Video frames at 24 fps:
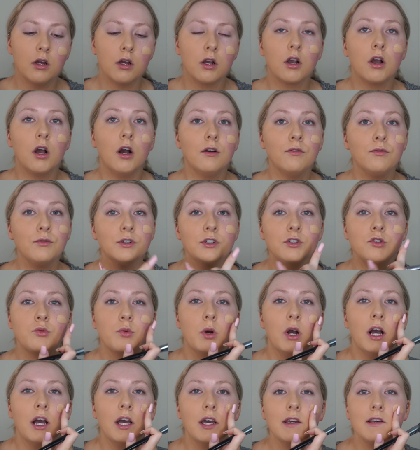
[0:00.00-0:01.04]
coverage
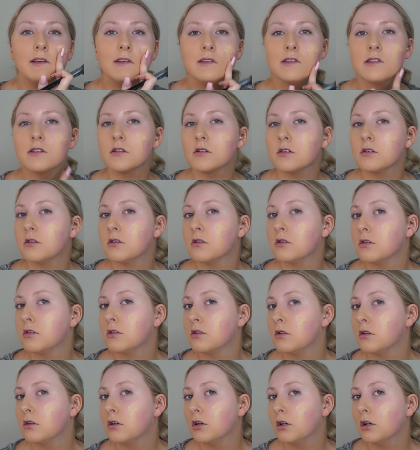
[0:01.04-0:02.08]
wise,
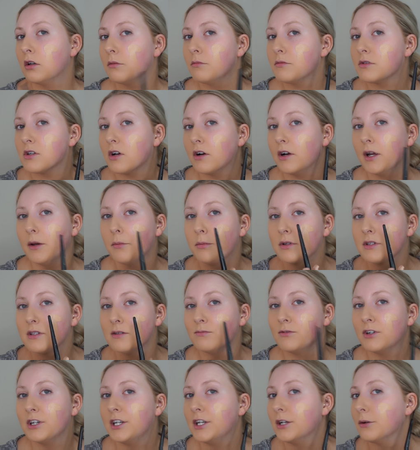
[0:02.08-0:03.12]
I'm sorry, I put some
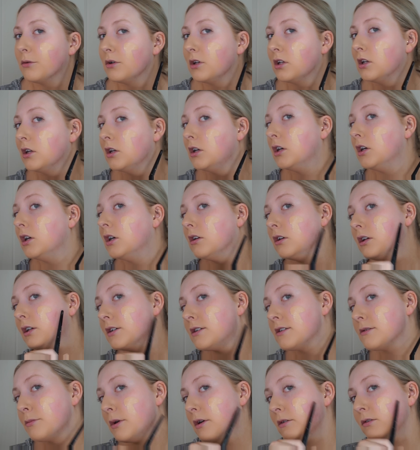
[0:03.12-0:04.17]
right here, but
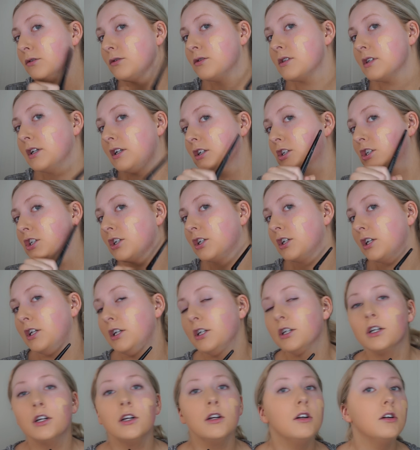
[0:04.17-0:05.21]
here's my rosacea
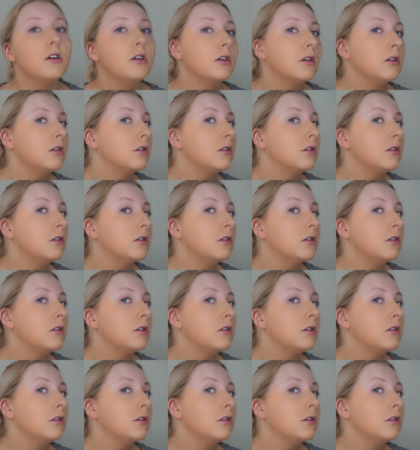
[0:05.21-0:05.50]
here.